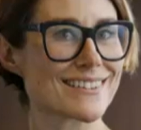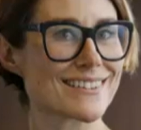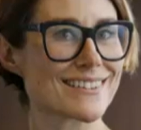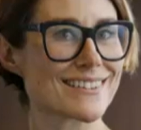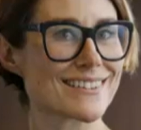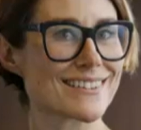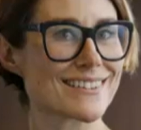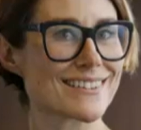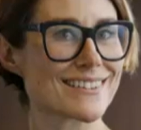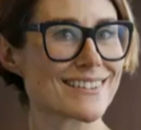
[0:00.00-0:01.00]

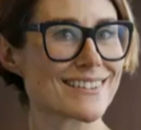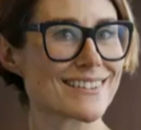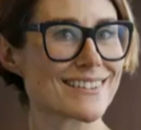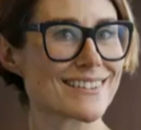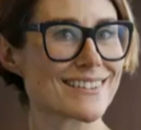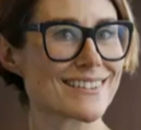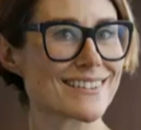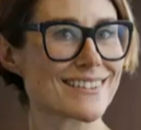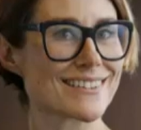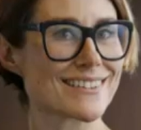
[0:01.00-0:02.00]

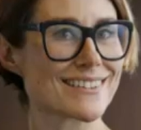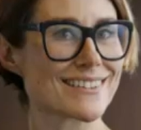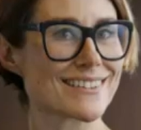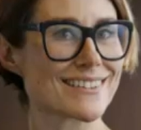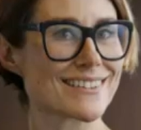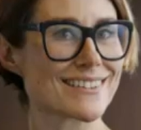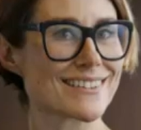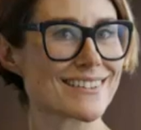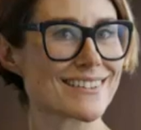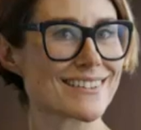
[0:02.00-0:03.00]

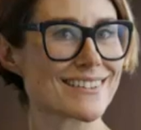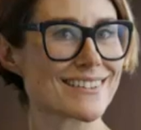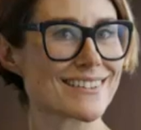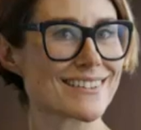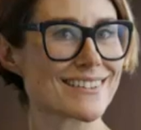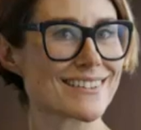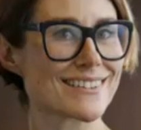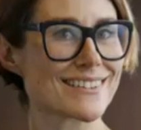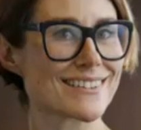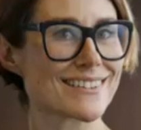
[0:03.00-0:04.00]

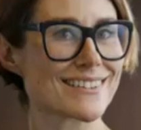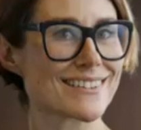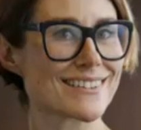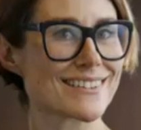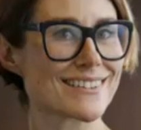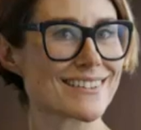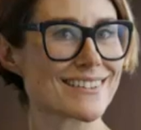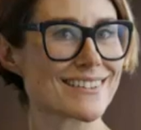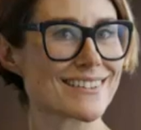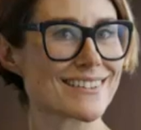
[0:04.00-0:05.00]

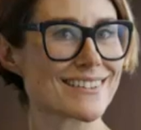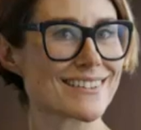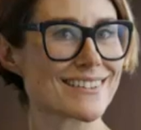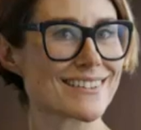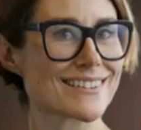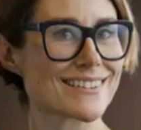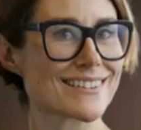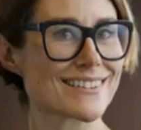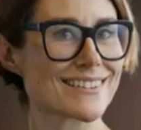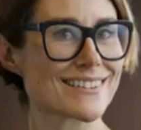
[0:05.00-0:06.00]

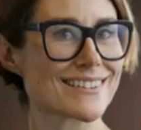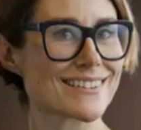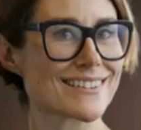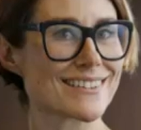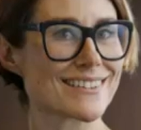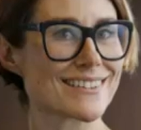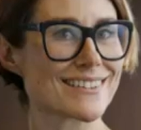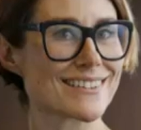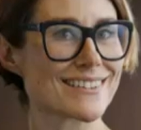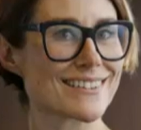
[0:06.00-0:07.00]

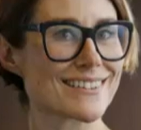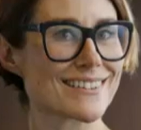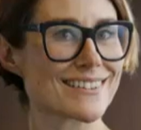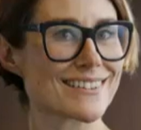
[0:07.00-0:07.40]
The face doesn't move, so there is nothing to read.